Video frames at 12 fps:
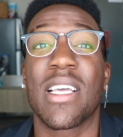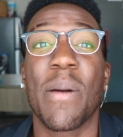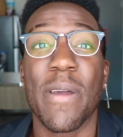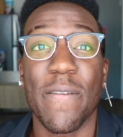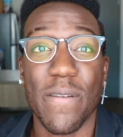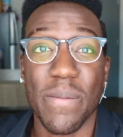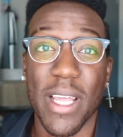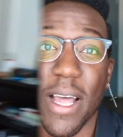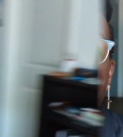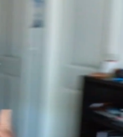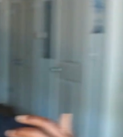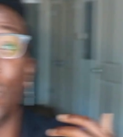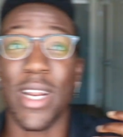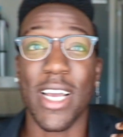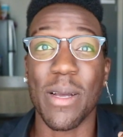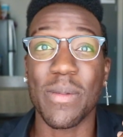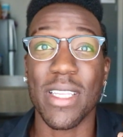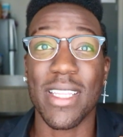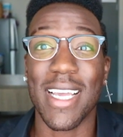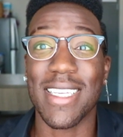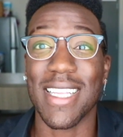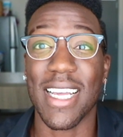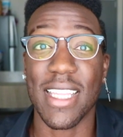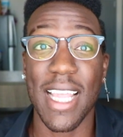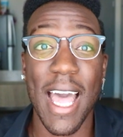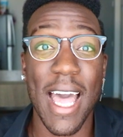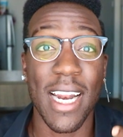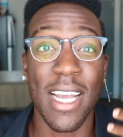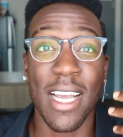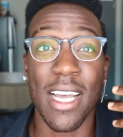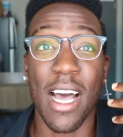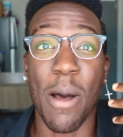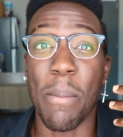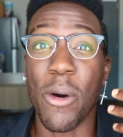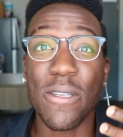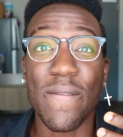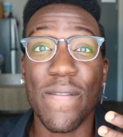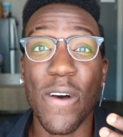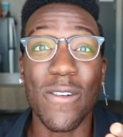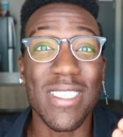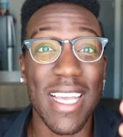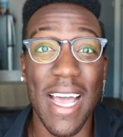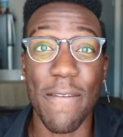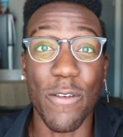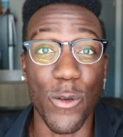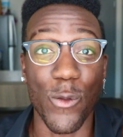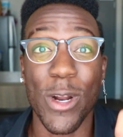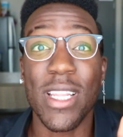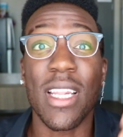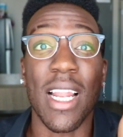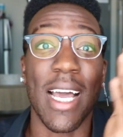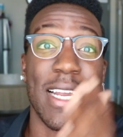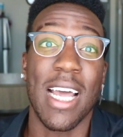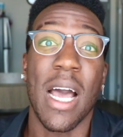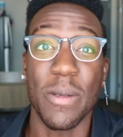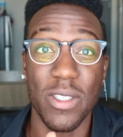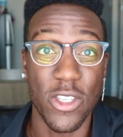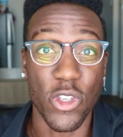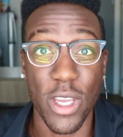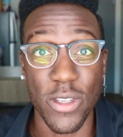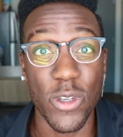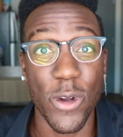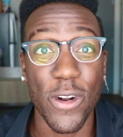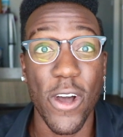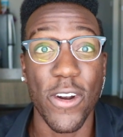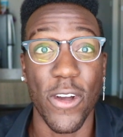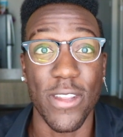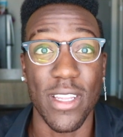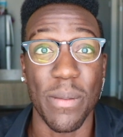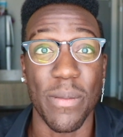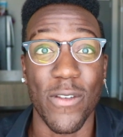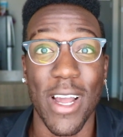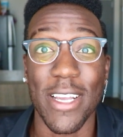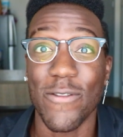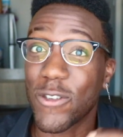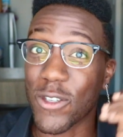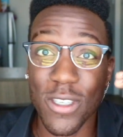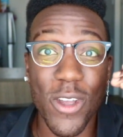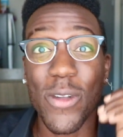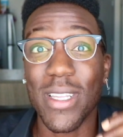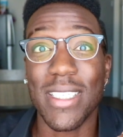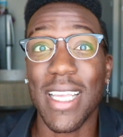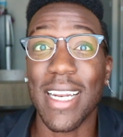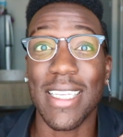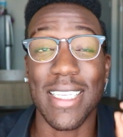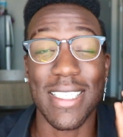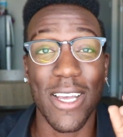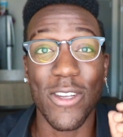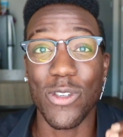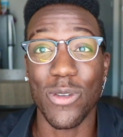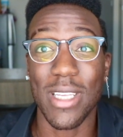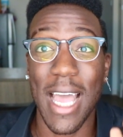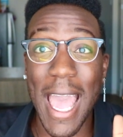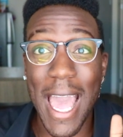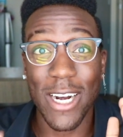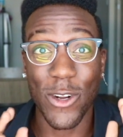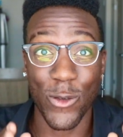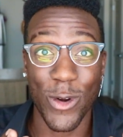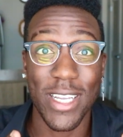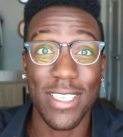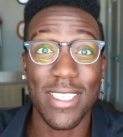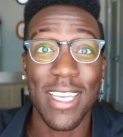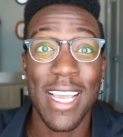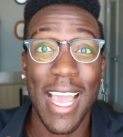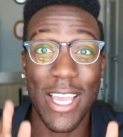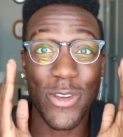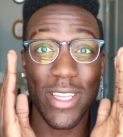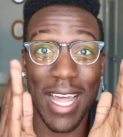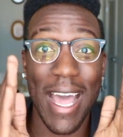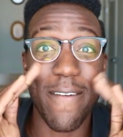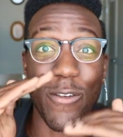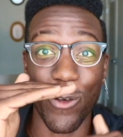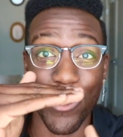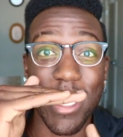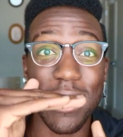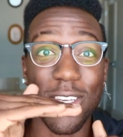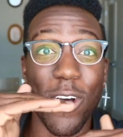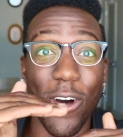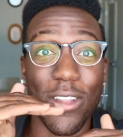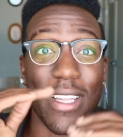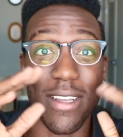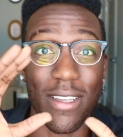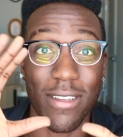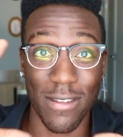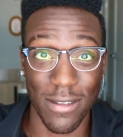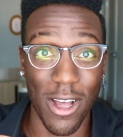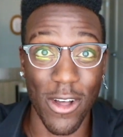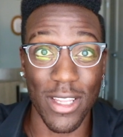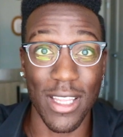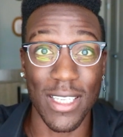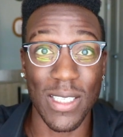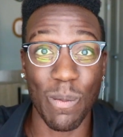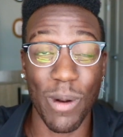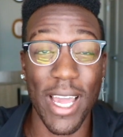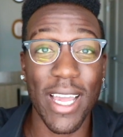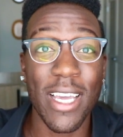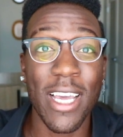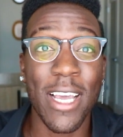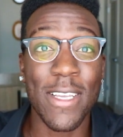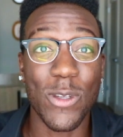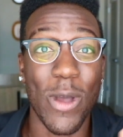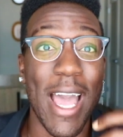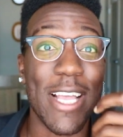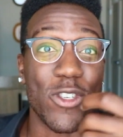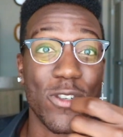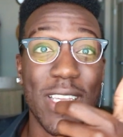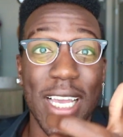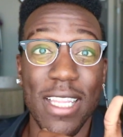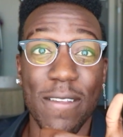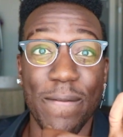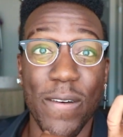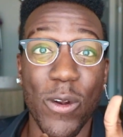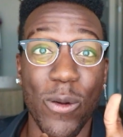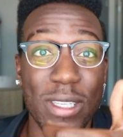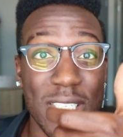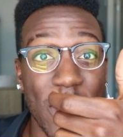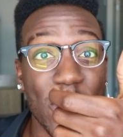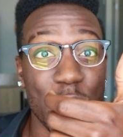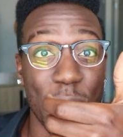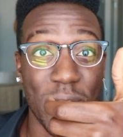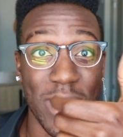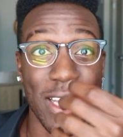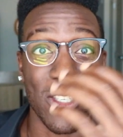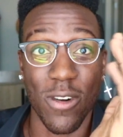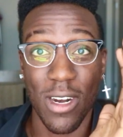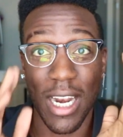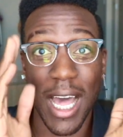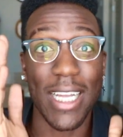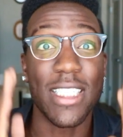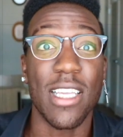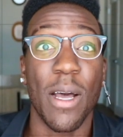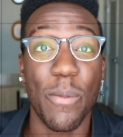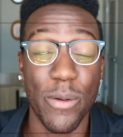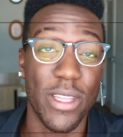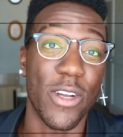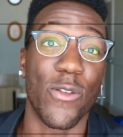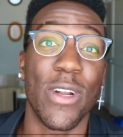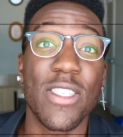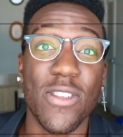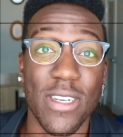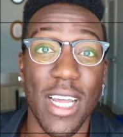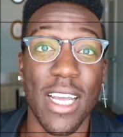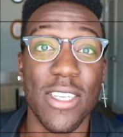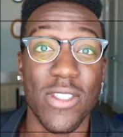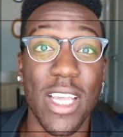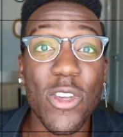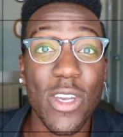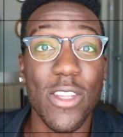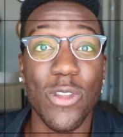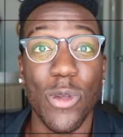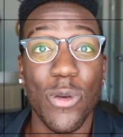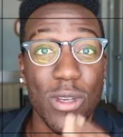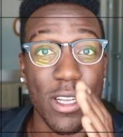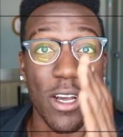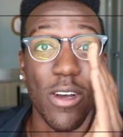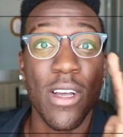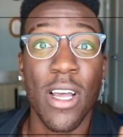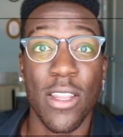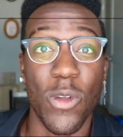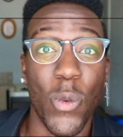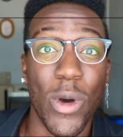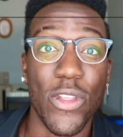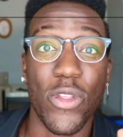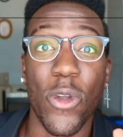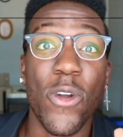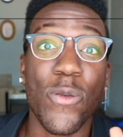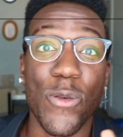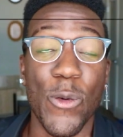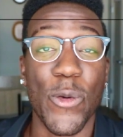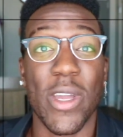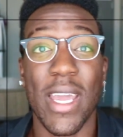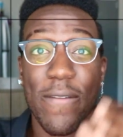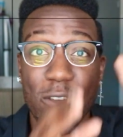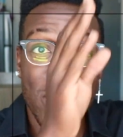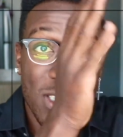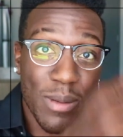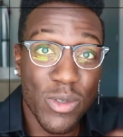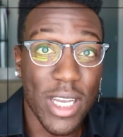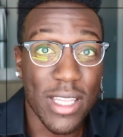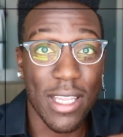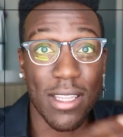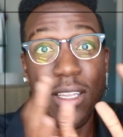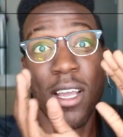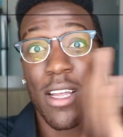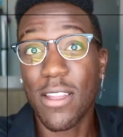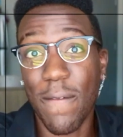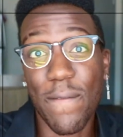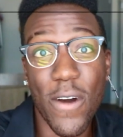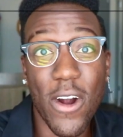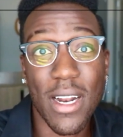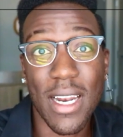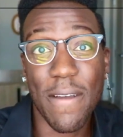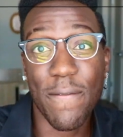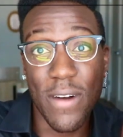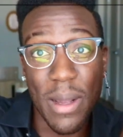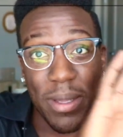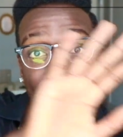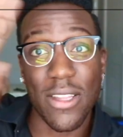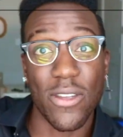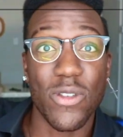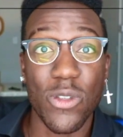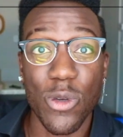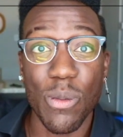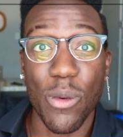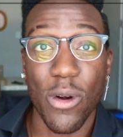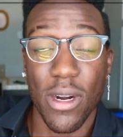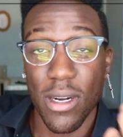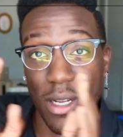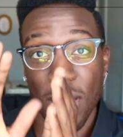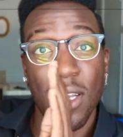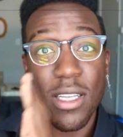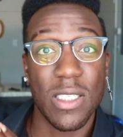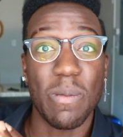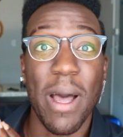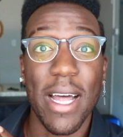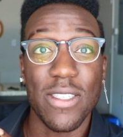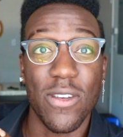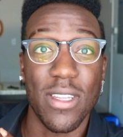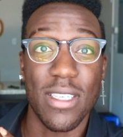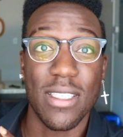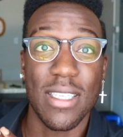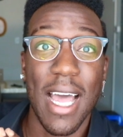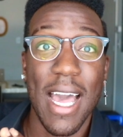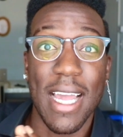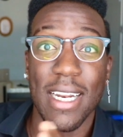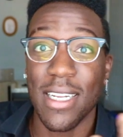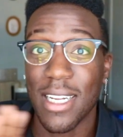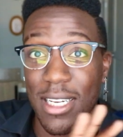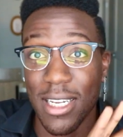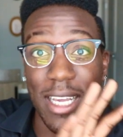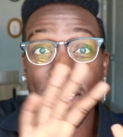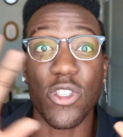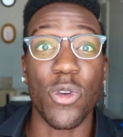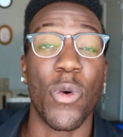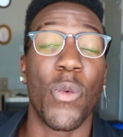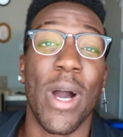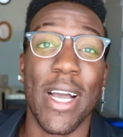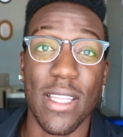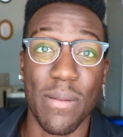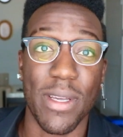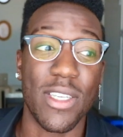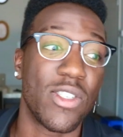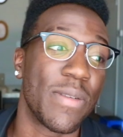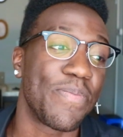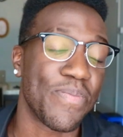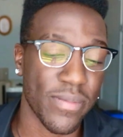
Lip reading: coming from that. When it comes to things like that, most phones have grid line options you can turn on them, right? If you just go in the settings, it tells you to add grids, and you can have grids on the display, so as you're taking the photo, it tells you if things are lined up with the grids or not. So then you can do, the 1/3 rule, where you can have your subject in the far left frame, and then there's 2 more spots on the side that can show a wide dimension.